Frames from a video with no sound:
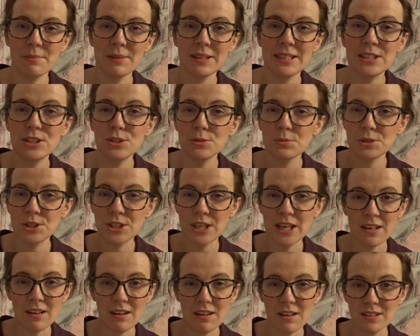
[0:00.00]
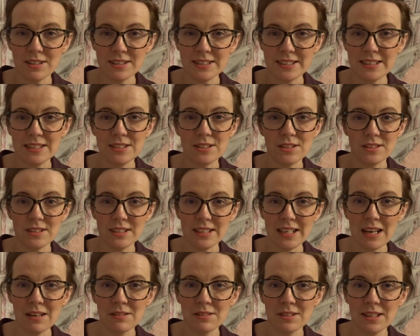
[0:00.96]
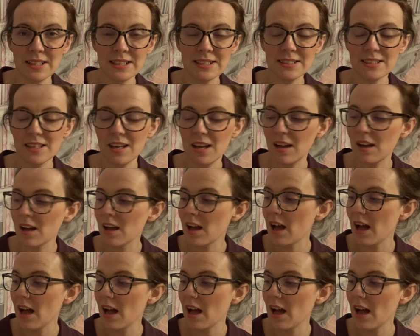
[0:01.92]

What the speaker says: Please double check all sins on the calculator.